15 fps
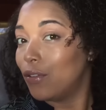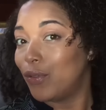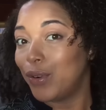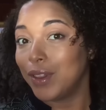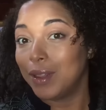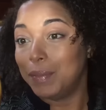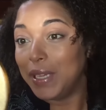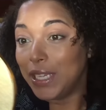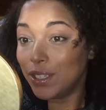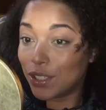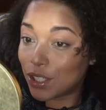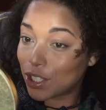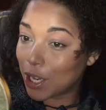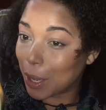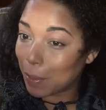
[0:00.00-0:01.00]
for the
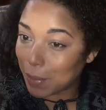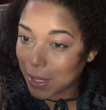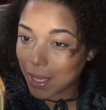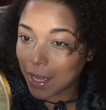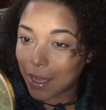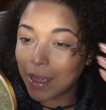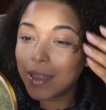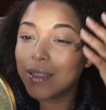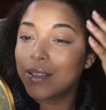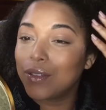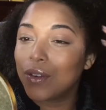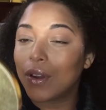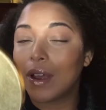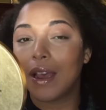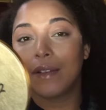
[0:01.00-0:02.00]
beach because
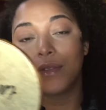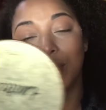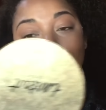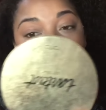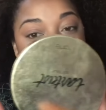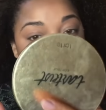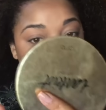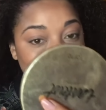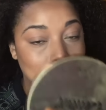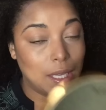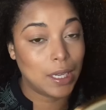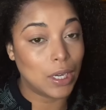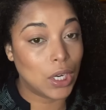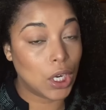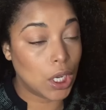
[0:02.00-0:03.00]
you don't have to wear
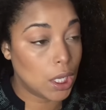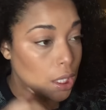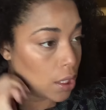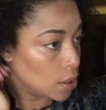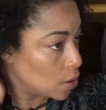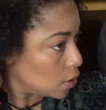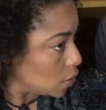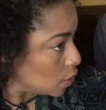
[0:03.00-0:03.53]
mascara.